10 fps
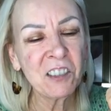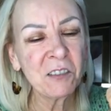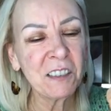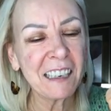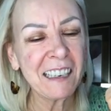
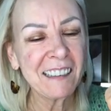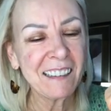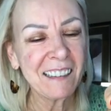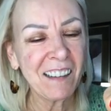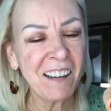Julie
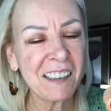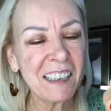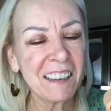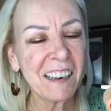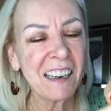
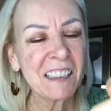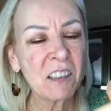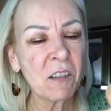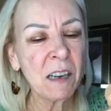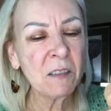on here.
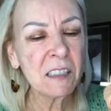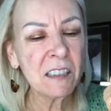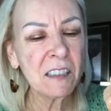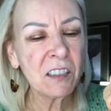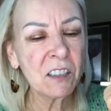So I'm
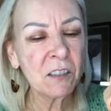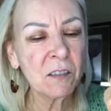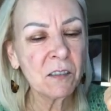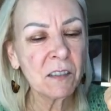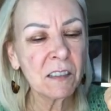just gonna do
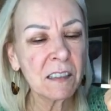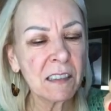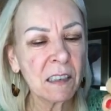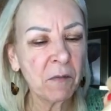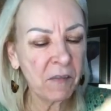
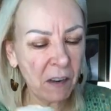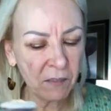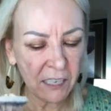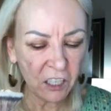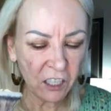some
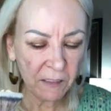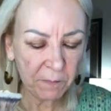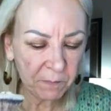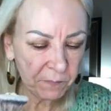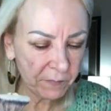foundation.
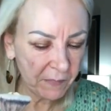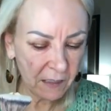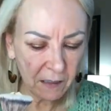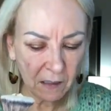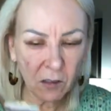
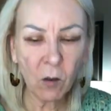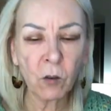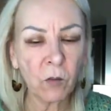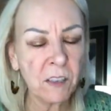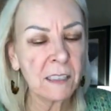
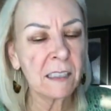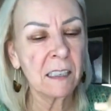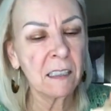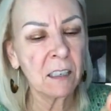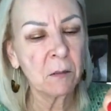Oh no, this
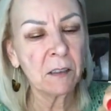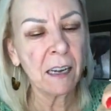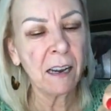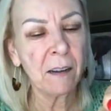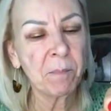is the liquid,
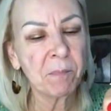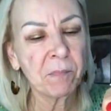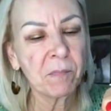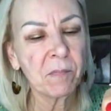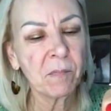yeah.
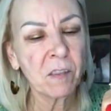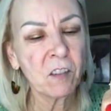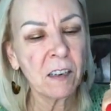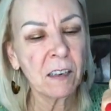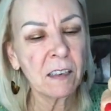
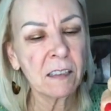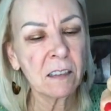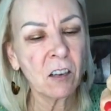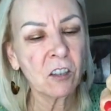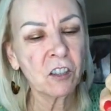
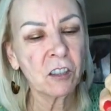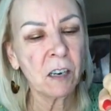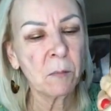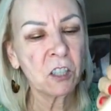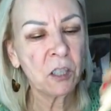It's not sure
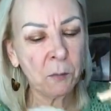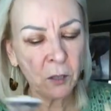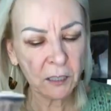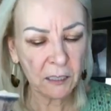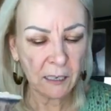how much to
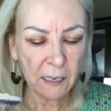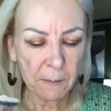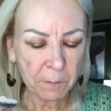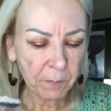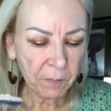put.
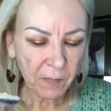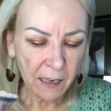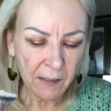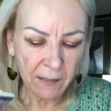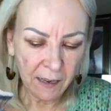
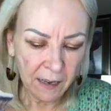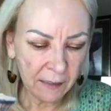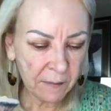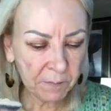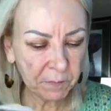And
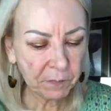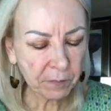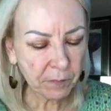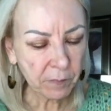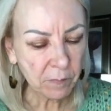then
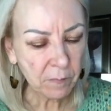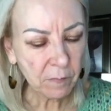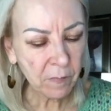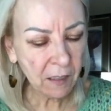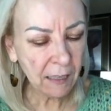
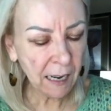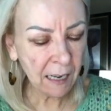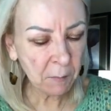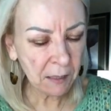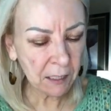I'm gonna
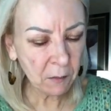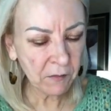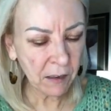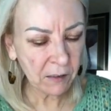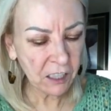add my
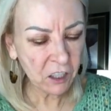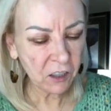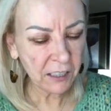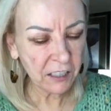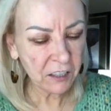liquid
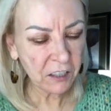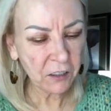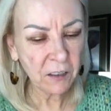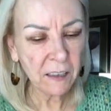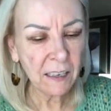foundation on here
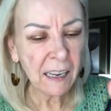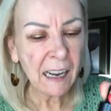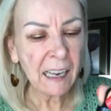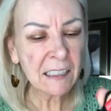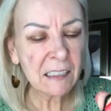too.
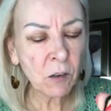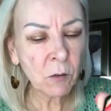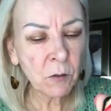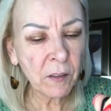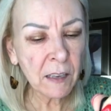And
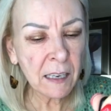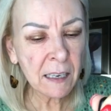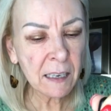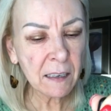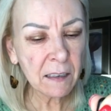so
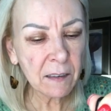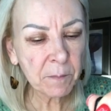the